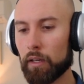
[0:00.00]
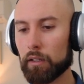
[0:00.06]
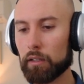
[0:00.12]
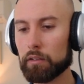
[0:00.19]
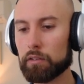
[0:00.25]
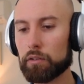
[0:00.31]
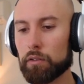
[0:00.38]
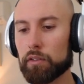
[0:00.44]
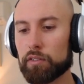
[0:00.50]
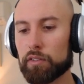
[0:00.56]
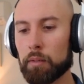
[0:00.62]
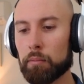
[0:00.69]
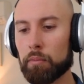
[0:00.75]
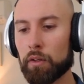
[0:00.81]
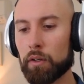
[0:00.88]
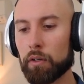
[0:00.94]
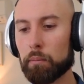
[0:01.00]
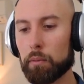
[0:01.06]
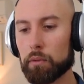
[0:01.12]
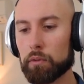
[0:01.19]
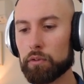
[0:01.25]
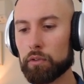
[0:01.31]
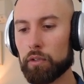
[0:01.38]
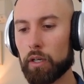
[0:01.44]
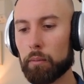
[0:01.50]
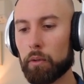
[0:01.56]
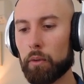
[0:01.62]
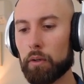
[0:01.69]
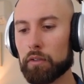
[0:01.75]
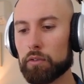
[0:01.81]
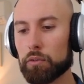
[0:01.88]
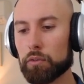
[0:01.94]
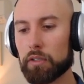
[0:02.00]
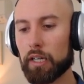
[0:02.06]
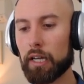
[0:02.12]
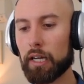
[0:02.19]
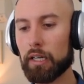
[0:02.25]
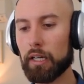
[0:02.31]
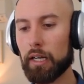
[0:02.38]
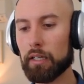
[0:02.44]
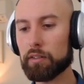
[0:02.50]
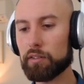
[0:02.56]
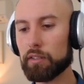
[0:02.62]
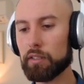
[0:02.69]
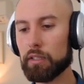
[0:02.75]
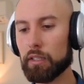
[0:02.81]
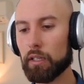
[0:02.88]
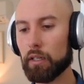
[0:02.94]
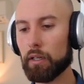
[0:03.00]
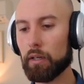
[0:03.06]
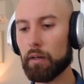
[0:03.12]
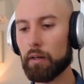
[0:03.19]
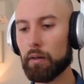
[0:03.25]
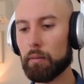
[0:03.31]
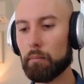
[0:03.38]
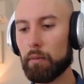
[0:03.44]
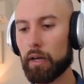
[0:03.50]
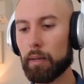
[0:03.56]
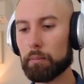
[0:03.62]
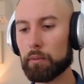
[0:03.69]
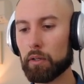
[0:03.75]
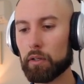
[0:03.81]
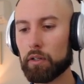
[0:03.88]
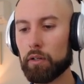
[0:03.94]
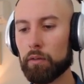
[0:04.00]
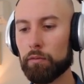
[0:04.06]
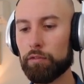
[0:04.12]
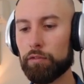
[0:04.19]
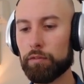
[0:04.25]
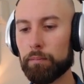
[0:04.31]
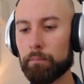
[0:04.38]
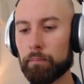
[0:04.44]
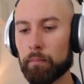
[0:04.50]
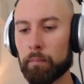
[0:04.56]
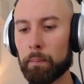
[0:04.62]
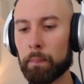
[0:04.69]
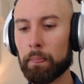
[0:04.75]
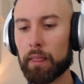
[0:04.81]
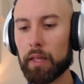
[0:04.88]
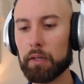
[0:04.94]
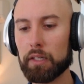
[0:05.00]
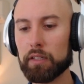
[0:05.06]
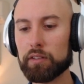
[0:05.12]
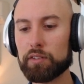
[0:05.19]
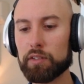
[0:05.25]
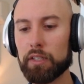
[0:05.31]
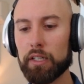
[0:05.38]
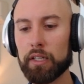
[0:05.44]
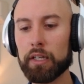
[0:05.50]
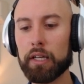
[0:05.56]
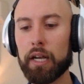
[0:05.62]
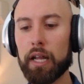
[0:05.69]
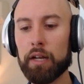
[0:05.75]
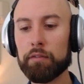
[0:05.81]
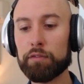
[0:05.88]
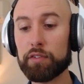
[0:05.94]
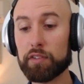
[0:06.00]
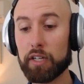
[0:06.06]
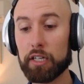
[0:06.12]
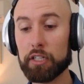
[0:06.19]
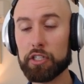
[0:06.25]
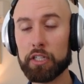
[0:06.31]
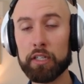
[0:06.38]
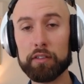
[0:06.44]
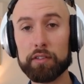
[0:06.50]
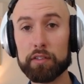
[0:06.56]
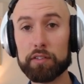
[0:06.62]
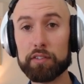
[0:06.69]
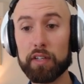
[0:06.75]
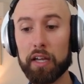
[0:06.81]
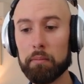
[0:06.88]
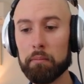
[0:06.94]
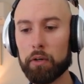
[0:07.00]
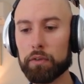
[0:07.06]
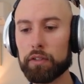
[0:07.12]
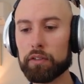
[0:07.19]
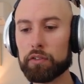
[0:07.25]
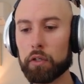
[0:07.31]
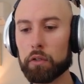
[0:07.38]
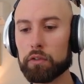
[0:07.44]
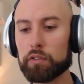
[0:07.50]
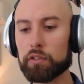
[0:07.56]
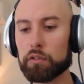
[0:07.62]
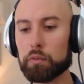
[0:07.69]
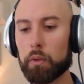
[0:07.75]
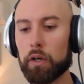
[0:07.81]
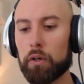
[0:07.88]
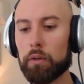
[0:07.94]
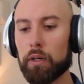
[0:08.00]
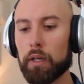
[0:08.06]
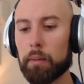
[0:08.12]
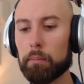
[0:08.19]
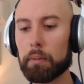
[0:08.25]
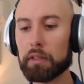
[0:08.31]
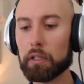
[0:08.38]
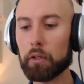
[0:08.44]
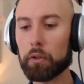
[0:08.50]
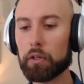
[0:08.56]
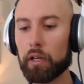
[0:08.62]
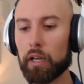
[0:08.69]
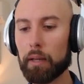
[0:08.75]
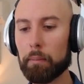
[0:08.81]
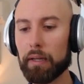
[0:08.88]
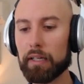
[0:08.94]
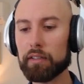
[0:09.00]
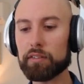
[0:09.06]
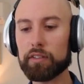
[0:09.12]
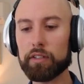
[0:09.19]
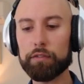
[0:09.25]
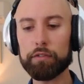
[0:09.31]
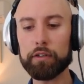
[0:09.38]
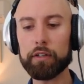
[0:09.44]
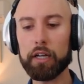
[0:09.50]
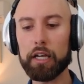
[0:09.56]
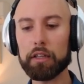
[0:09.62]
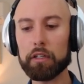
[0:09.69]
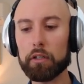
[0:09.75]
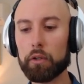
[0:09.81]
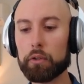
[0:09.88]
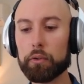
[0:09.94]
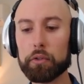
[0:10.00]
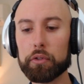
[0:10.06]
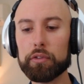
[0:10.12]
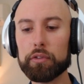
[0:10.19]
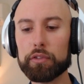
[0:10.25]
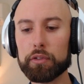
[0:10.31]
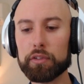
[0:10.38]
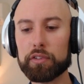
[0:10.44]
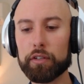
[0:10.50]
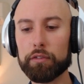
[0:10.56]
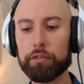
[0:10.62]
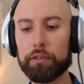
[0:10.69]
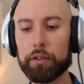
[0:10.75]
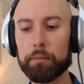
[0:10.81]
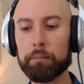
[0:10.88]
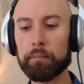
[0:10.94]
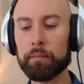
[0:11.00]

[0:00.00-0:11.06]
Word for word: Let's do the same thing on Ubuntu. I'm going to cat etc myapp.conf. And you can see here that env staging is the same on this host as well, but the local IP is different and the local user is different.